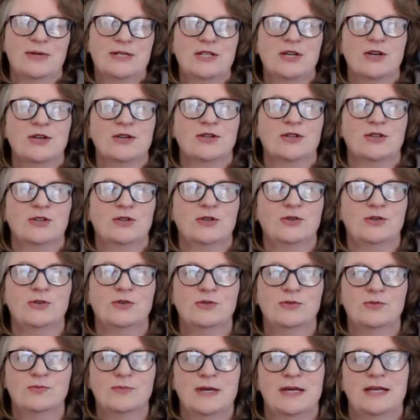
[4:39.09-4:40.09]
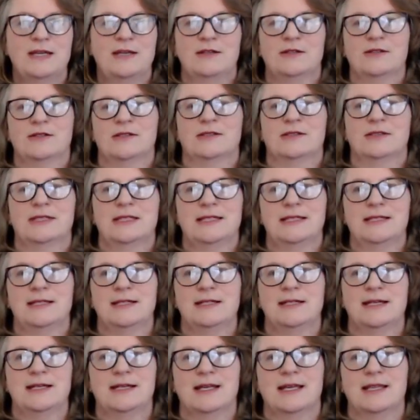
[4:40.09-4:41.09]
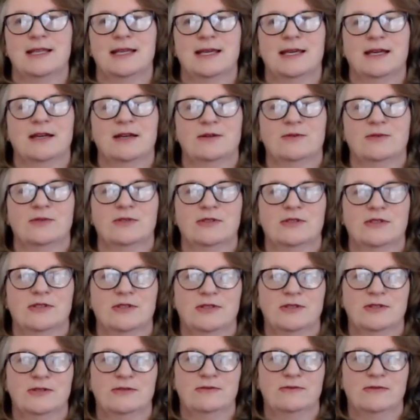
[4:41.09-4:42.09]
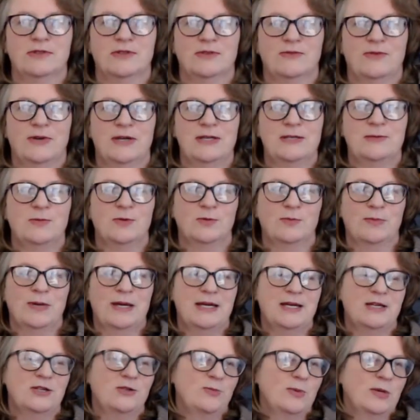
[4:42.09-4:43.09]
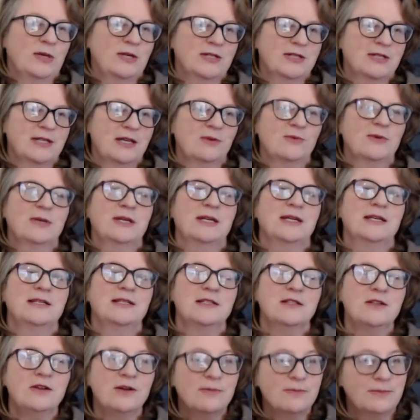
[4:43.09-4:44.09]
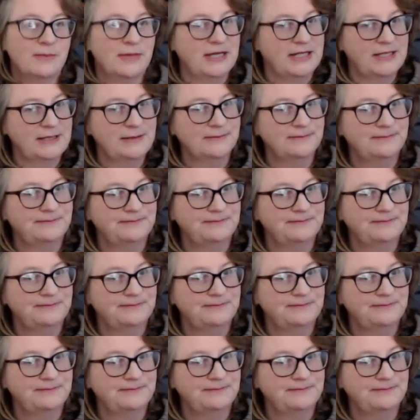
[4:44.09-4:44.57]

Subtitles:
Don't Google me on the internet and then go onto the Facebook page, because that one is not me.